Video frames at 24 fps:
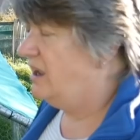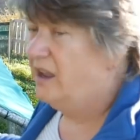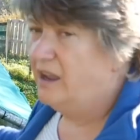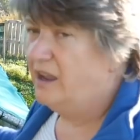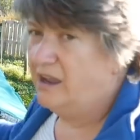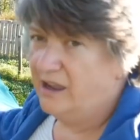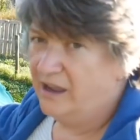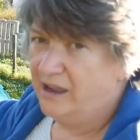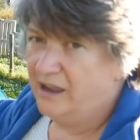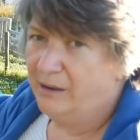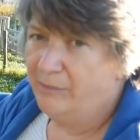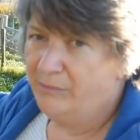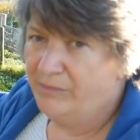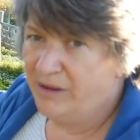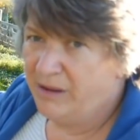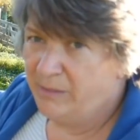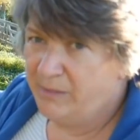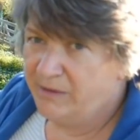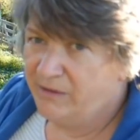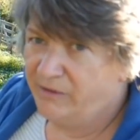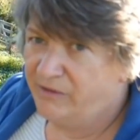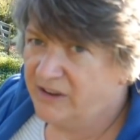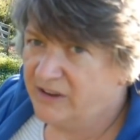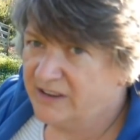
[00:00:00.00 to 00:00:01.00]
uh, and
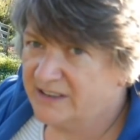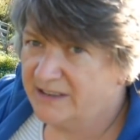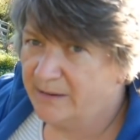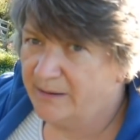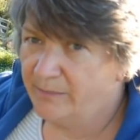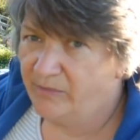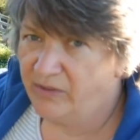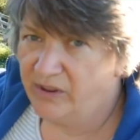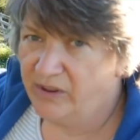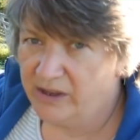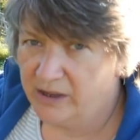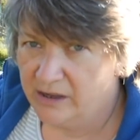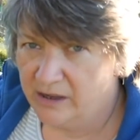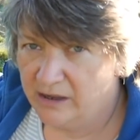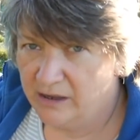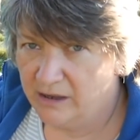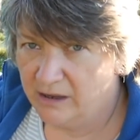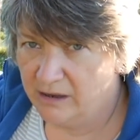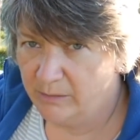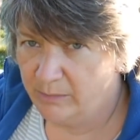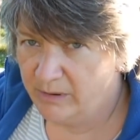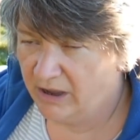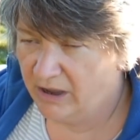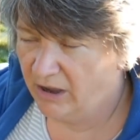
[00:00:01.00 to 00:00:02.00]
maybe fix something
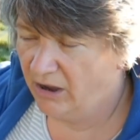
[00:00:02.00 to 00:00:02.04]
a bit